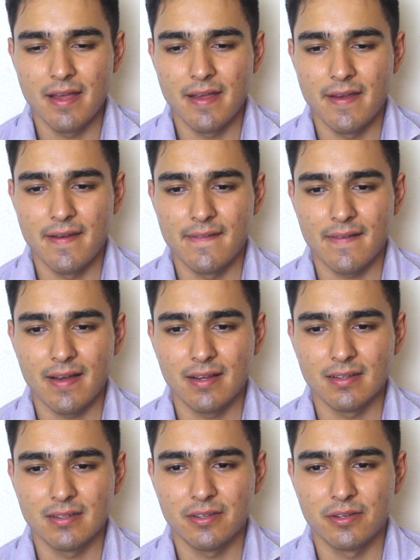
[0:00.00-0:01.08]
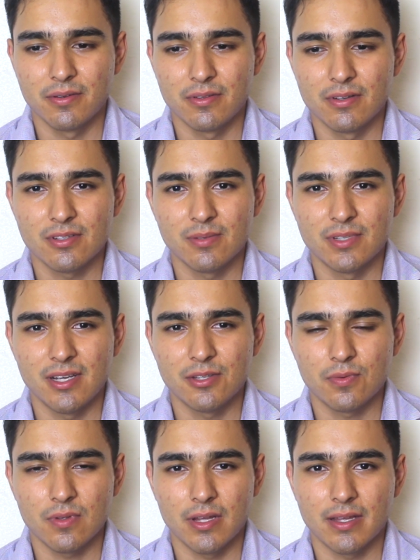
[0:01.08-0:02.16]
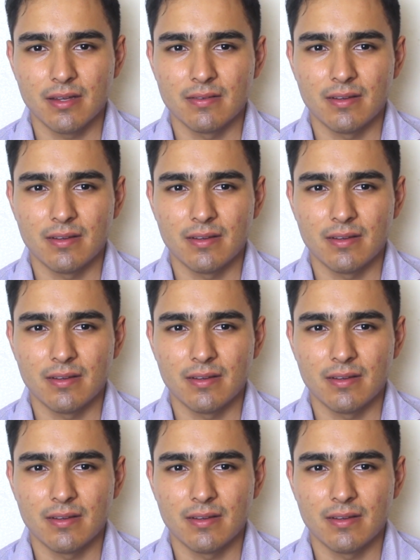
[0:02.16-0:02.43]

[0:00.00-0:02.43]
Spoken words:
And, you know, there's some days where, like,